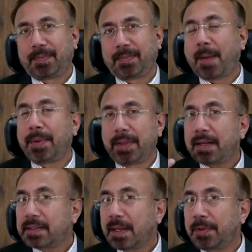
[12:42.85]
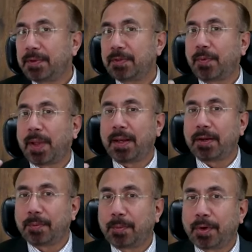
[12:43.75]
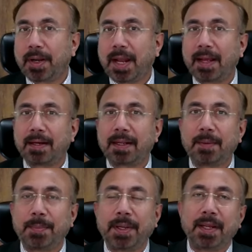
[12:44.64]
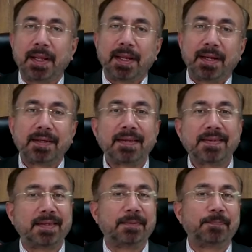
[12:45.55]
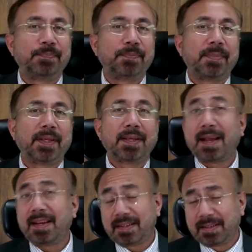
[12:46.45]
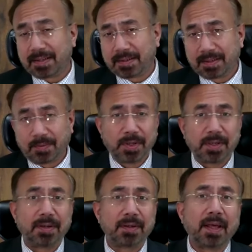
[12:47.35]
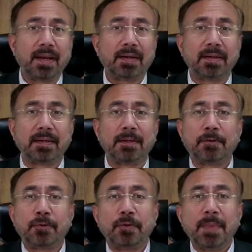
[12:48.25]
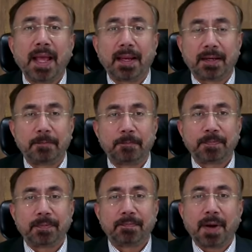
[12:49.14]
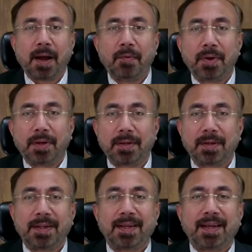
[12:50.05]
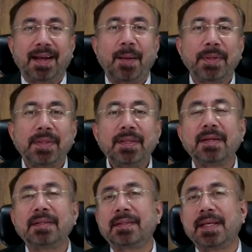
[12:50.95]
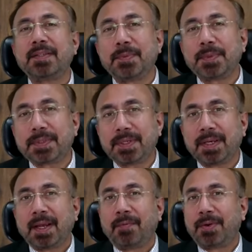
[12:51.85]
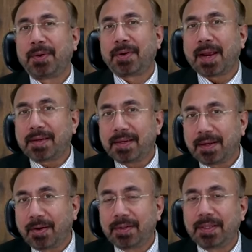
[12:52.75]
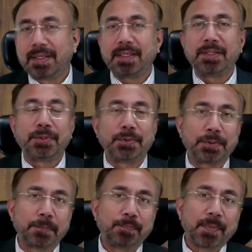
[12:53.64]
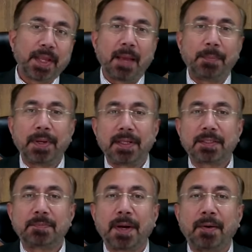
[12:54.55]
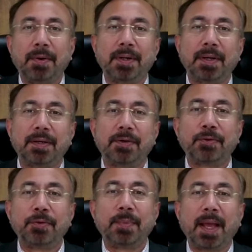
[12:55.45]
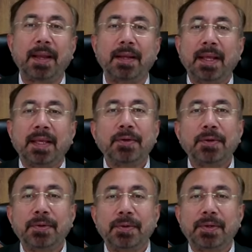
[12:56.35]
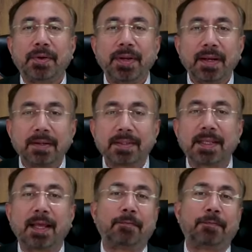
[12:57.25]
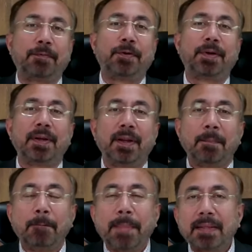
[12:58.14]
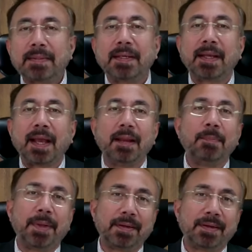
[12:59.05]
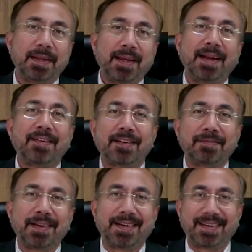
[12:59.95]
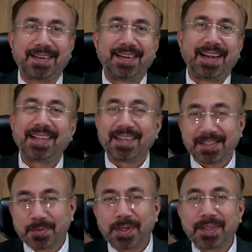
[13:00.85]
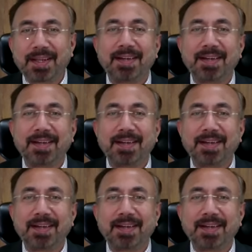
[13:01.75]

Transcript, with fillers: I mean, that's something is where your moral anchor can be uh, tested. Character, the word character, true man, power, I mean, these are the things which, when you are writing on these issues, happiness, power, and true man, your real self, your basic element, get reflected, and that is what they're